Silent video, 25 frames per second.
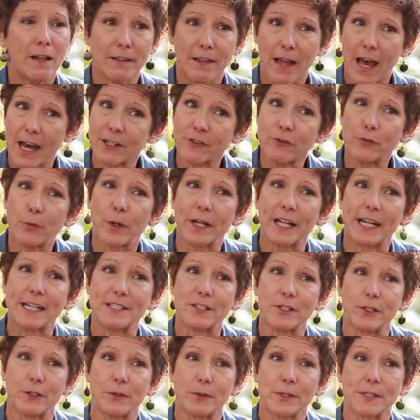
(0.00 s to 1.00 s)
A lot of what I
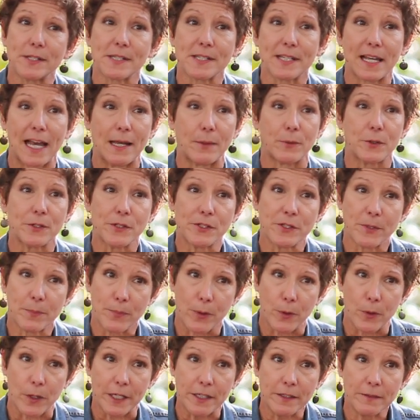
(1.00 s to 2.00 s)
do is Skyward
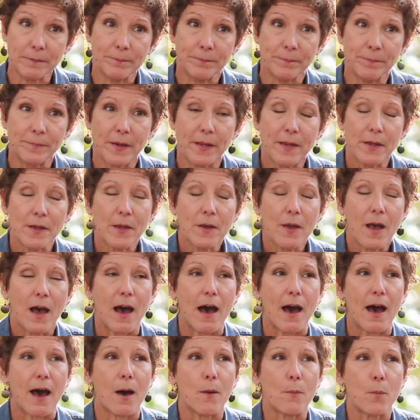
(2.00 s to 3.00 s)
support,
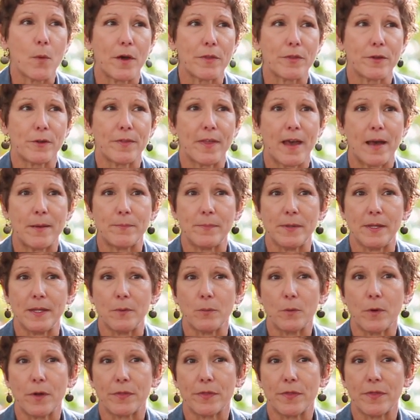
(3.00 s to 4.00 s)
um, whether that
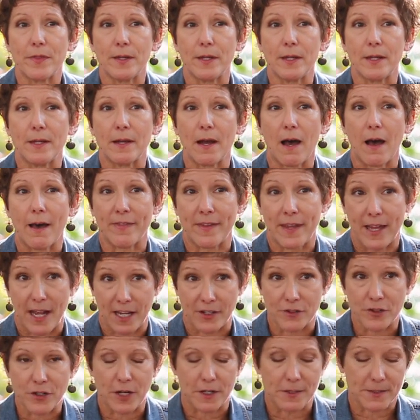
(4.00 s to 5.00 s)
be with the on
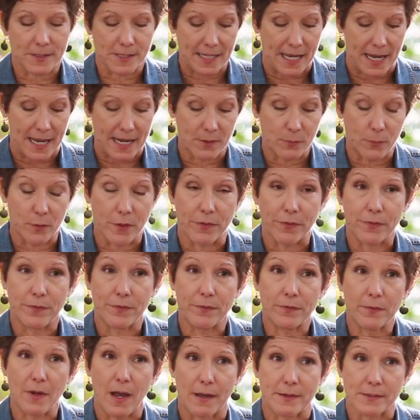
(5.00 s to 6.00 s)
the HR side with
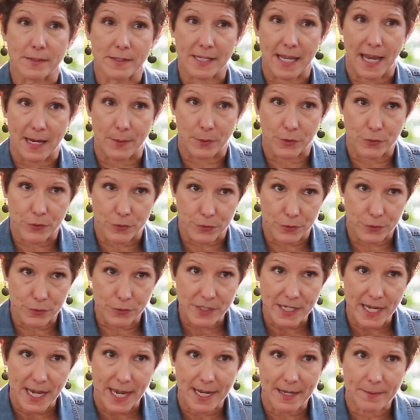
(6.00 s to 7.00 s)
uh, Skyward True
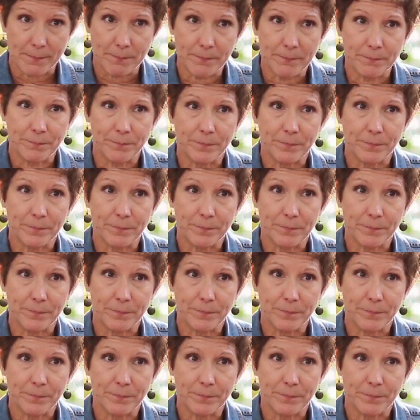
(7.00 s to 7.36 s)
Time,